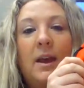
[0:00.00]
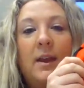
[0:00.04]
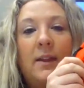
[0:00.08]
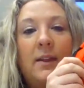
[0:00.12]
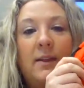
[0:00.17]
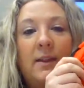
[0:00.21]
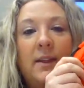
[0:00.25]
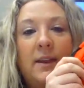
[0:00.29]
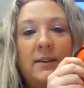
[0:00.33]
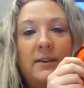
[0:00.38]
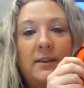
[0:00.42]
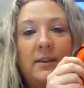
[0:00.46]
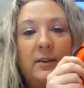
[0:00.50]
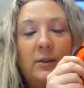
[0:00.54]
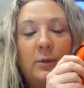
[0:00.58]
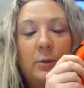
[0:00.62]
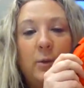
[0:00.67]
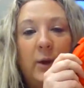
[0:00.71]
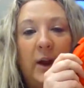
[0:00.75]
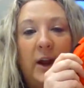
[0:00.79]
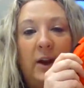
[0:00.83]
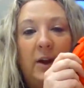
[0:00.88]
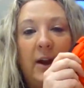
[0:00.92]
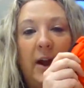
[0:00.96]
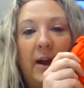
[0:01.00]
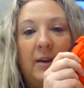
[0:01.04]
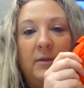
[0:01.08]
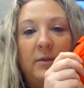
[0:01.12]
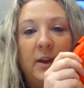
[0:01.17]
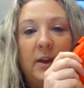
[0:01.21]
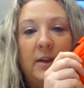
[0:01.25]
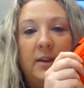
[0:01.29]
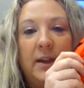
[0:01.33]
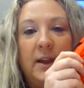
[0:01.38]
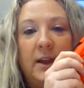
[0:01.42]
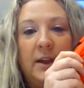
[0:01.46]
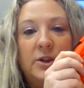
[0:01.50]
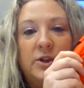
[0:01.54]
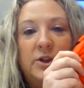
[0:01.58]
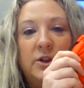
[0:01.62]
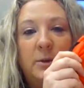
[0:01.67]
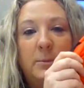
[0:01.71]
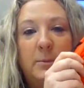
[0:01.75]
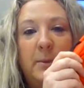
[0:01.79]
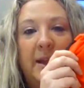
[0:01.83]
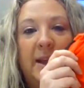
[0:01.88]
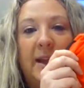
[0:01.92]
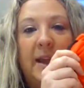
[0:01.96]
this is where everything
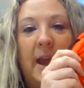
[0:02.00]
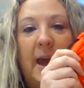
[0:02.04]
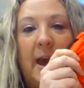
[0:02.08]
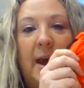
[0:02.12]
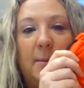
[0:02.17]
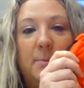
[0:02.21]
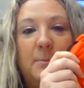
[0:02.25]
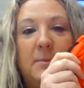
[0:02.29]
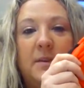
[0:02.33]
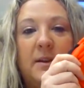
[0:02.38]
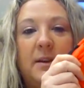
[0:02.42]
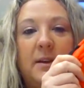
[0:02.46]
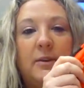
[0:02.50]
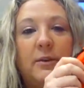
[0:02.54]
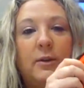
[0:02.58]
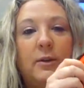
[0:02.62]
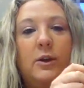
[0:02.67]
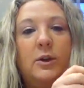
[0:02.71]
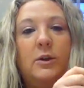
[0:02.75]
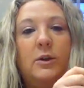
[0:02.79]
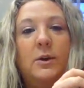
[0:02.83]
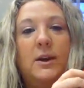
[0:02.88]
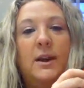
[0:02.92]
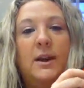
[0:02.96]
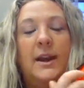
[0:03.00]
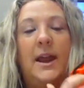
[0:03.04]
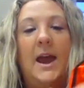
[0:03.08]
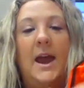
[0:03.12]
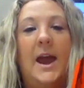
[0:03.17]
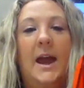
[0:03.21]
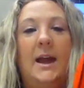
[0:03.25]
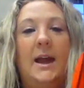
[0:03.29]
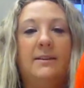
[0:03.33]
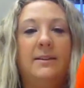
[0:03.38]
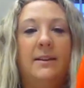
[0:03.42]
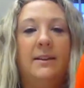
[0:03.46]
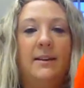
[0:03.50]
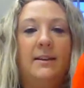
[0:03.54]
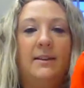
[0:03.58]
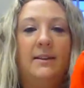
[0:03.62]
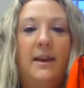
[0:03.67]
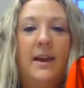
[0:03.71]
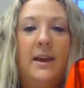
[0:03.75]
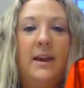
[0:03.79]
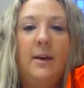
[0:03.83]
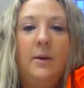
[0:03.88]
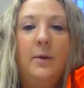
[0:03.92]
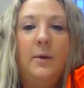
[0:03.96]
should be kept so you can access
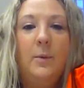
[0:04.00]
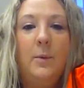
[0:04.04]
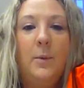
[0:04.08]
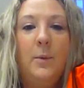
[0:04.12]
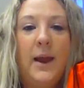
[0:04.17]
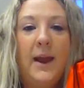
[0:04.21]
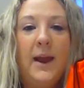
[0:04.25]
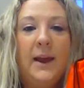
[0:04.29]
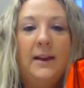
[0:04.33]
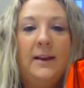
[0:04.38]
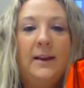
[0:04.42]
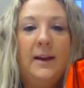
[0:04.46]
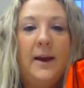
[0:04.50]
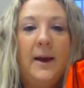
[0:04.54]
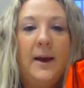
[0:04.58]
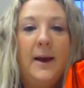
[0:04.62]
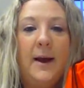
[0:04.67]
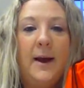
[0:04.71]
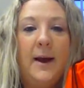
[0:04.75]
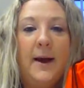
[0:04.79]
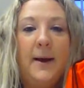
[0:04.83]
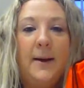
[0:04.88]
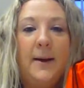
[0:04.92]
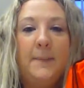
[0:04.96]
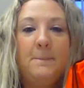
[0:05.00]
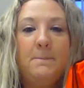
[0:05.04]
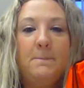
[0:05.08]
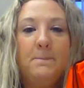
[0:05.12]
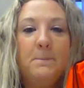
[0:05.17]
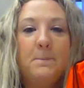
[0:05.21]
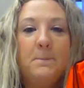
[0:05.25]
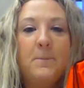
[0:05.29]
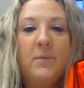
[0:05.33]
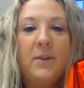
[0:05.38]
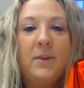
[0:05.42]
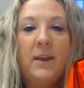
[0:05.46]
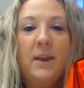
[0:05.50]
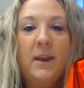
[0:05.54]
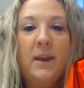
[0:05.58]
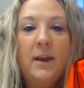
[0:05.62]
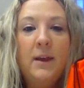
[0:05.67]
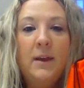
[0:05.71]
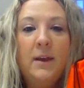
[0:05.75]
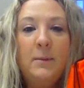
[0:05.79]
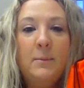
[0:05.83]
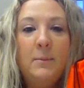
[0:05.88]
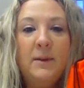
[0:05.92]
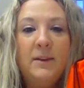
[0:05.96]
it when
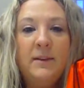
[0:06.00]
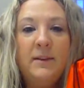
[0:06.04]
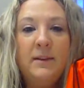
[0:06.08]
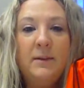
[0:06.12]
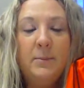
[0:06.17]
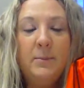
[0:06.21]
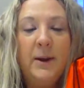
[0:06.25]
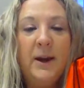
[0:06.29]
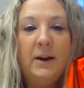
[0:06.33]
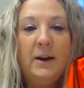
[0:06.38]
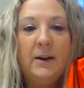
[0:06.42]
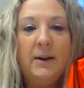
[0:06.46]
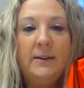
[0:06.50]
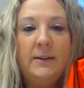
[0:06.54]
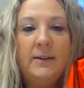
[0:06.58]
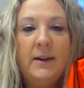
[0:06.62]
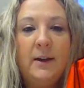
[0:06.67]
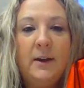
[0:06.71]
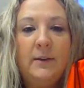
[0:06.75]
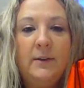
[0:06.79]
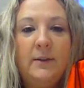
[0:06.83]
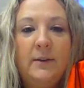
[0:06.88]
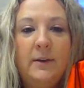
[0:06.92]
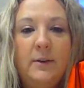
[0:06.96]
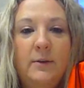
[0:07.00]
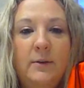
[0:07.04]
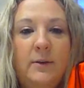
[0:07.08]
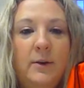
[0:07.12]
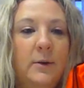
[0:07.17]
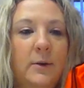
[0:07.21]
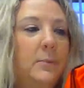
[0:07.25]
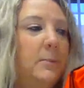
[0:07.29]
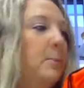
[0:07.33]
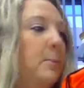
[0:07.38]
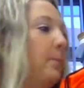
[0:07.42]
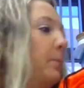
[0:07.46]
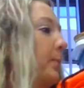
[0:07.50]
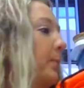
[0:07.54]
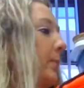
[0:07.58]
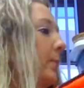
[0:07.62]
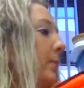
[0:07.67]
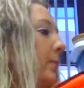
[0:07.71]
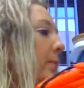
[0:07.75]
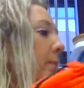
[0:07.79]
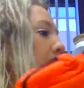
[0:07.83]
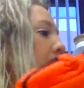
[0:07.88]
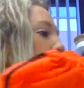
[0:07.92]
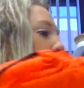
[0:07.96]
Mrs. Parent tells you to.
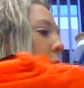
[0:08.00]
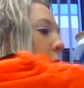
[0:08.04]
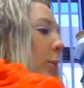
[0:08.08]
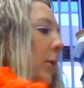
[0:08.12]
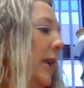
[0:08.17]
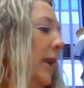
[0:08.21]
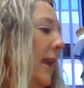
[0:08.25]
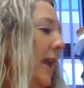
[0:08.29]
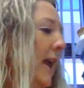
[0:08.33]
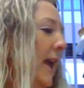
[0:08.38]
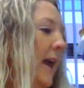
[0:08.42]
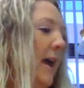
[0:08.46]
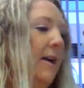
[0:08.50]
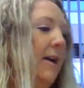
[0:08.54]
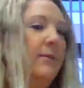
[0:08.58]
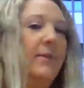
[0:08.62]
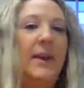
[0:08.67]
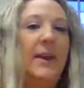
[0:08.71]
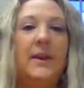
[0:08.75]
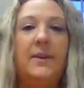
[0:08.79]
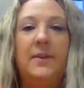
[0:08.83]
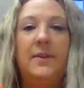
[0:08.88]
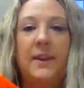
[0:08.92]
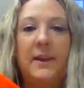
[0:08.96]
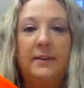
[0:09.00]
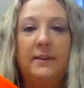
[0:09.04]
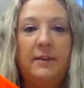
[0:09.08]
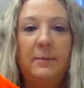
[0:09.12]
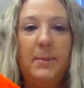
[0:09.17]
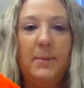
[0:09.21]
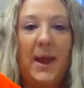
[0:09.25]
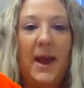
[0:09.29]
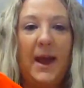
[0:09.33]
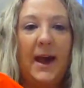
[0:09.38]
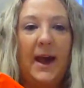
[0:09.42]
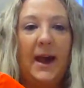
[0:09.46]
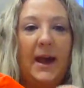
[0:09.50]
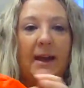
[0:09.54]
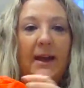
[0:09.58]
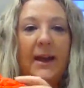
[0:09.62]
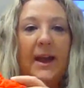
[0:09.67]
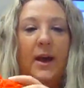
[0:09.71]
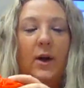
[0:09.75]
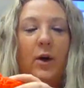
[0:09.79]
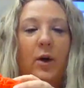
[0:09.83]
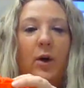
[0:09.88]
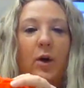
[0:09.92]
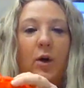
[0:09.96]
We have in this bag
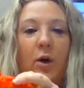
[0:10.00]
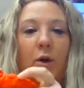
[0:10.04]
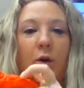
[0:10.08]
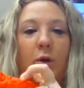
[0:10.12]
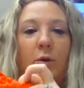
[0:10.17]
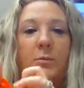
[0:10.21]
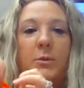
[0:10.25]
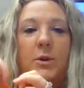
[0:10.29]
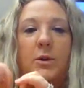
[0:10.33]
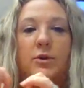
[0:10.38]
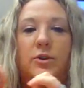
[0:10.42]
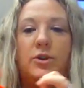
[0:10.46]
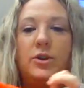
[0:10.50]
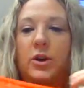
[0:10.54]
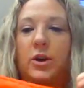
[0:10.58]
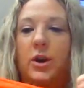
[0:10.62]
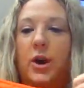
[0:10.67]
at home, you should